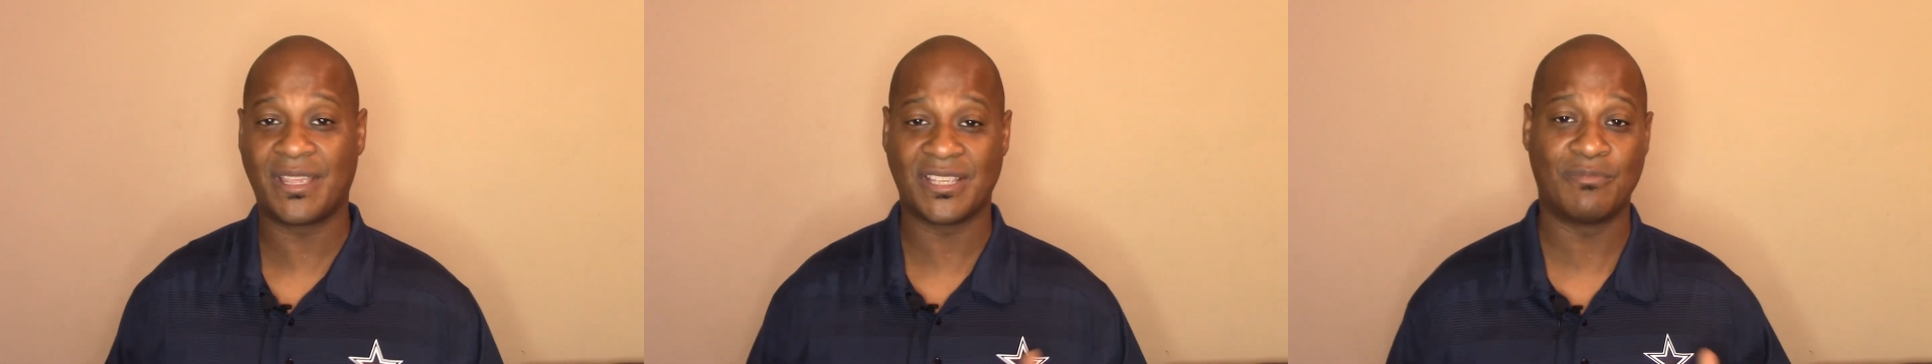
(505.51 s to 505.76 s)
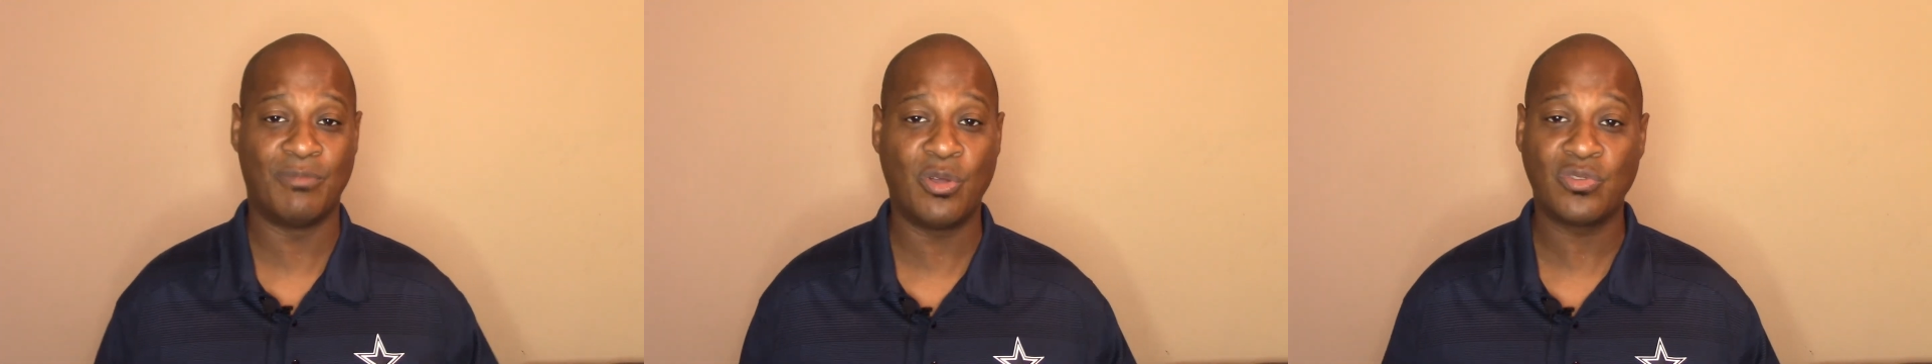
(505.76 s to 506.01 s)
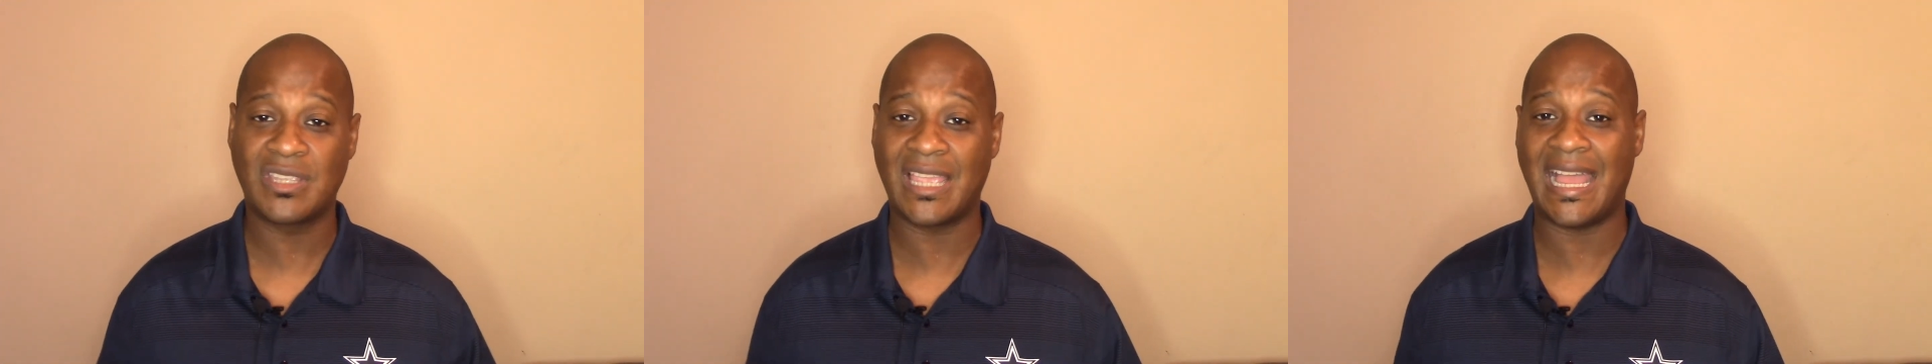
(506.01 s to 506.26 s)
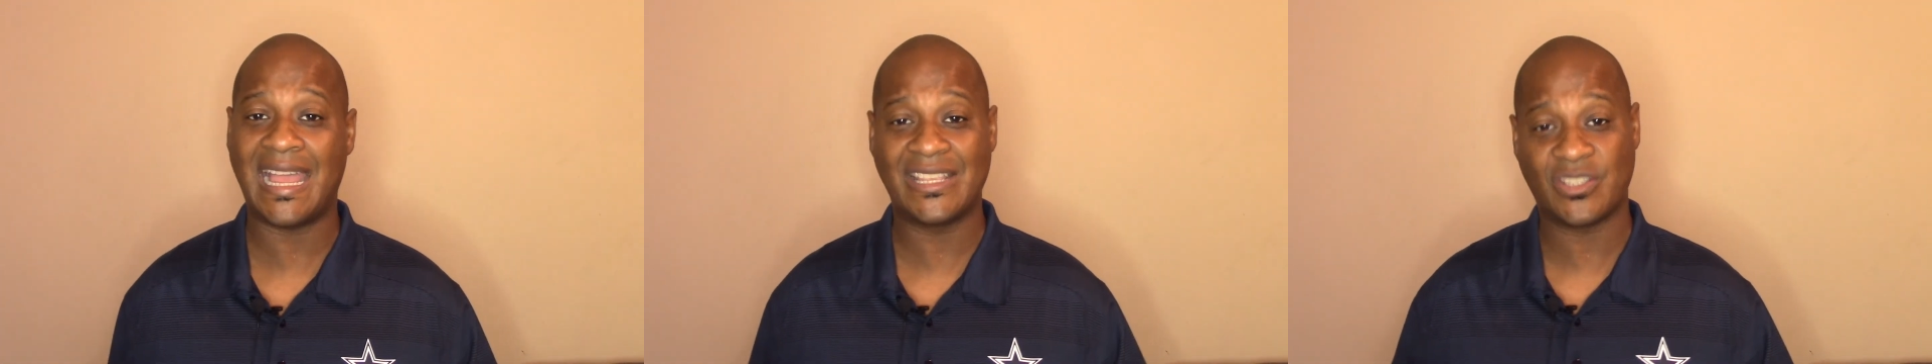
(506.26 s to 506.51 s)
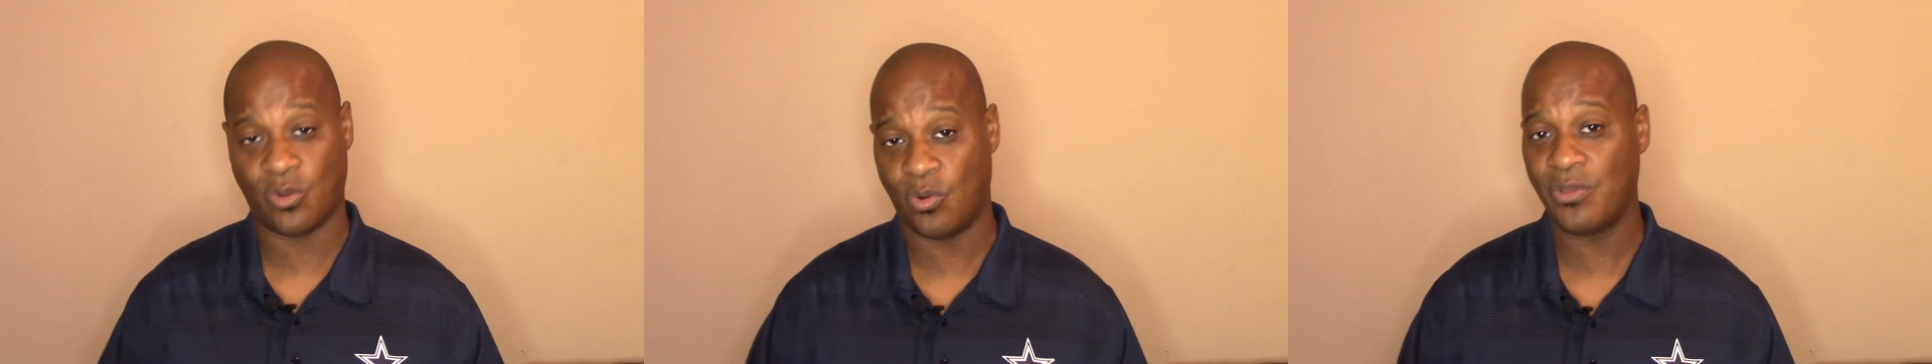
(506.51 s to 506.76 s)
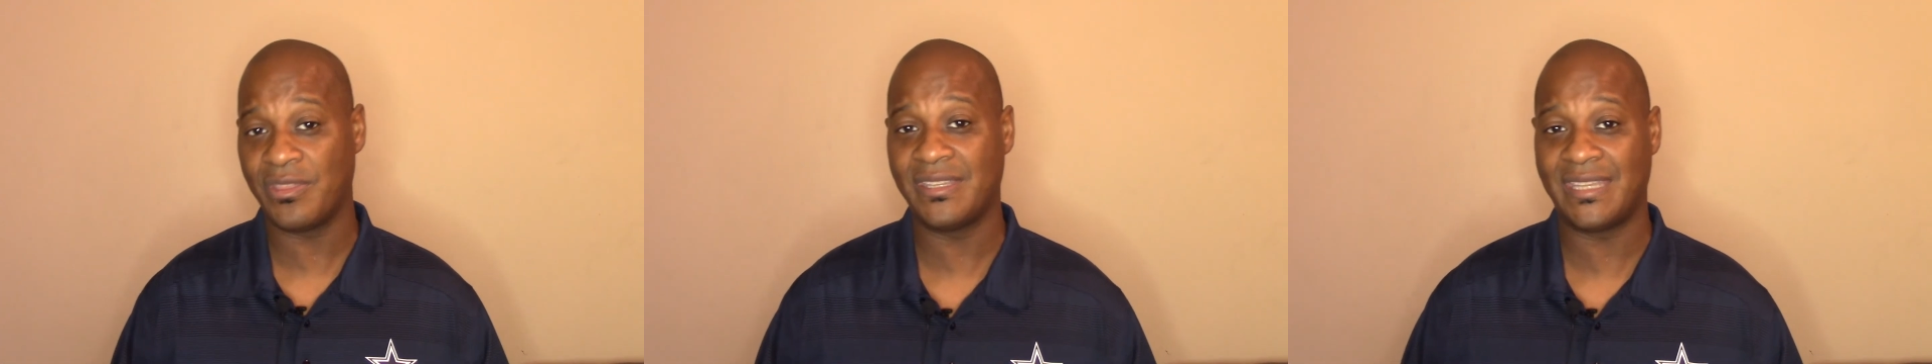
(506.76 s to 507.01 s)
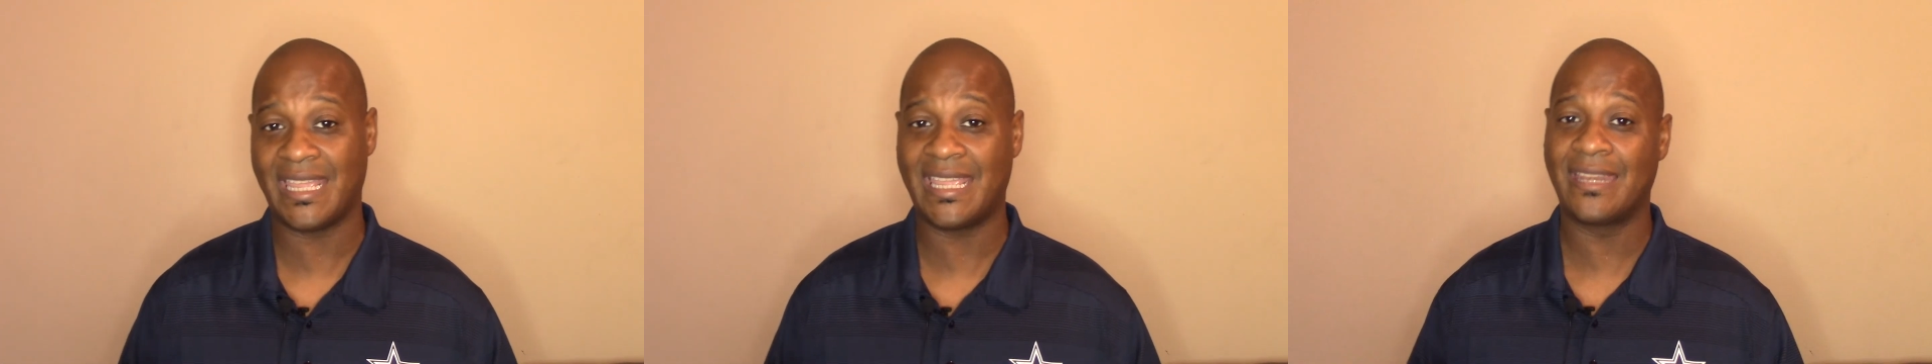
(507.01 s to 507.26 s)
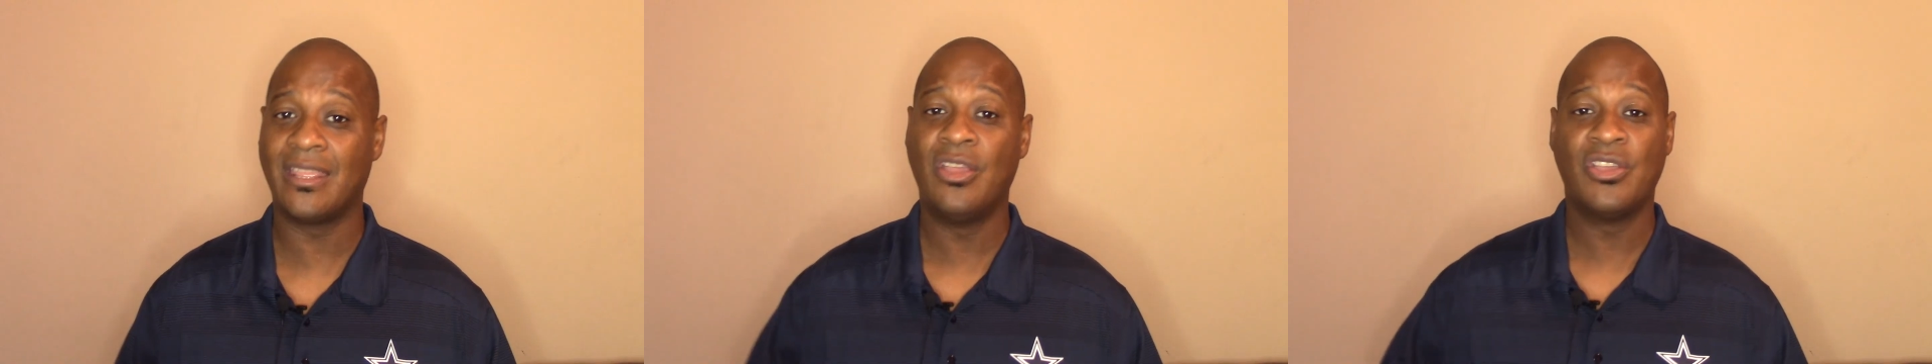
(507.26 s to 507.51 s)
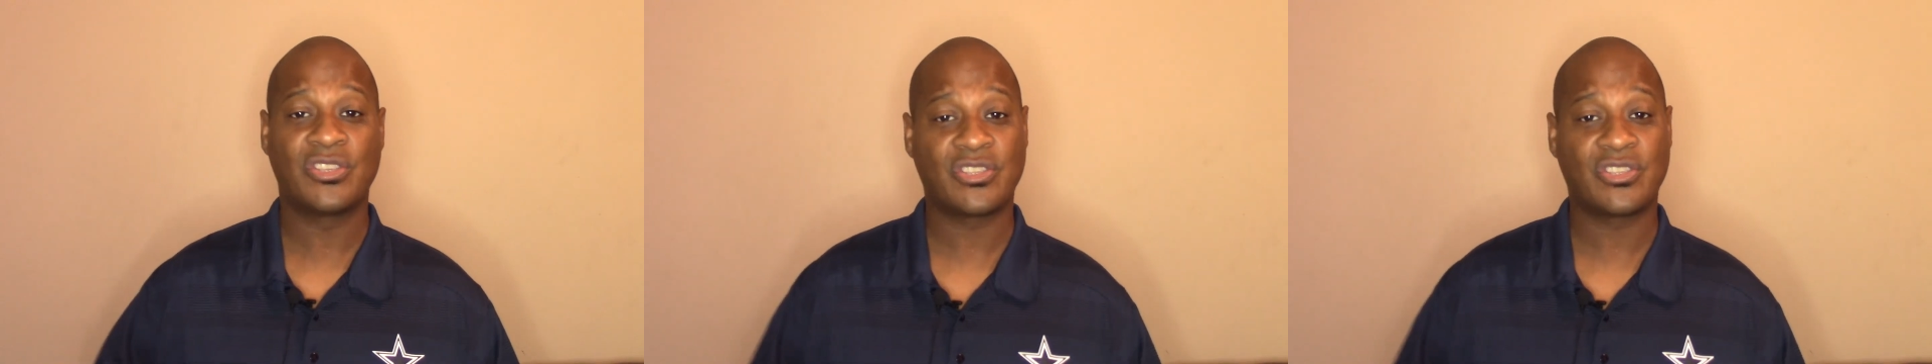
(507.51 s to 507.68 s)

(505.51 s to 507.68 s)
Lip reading: because most guys on the date